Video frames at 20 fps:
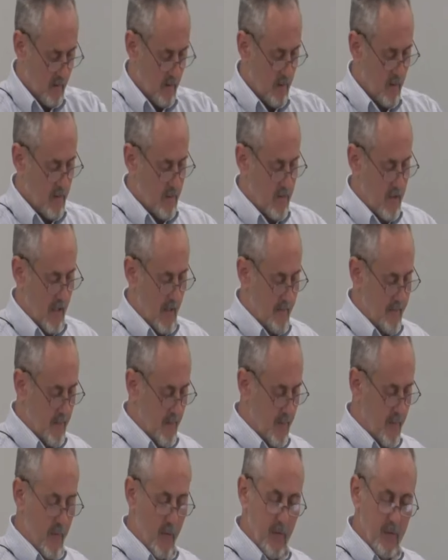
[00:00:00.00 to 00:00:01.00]
Luke chapter
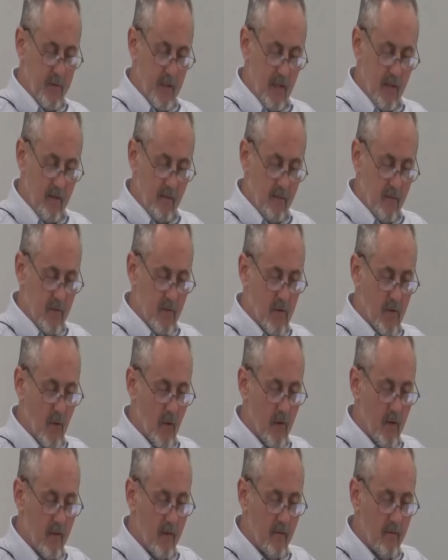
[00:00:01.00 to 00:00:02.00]
13,
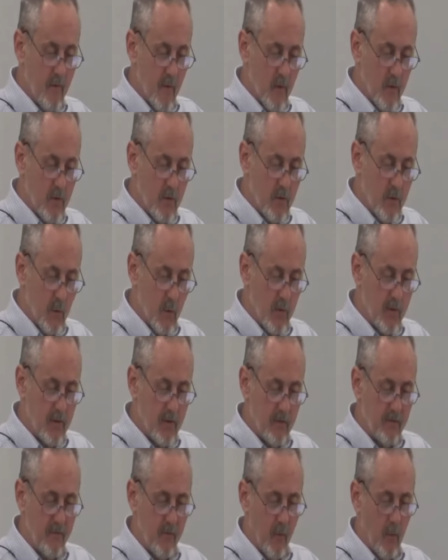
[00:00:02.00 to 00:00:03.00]
starting in verse
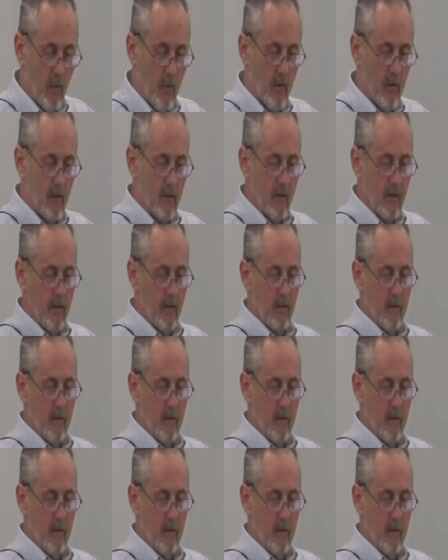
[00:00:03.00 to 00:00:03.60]
24,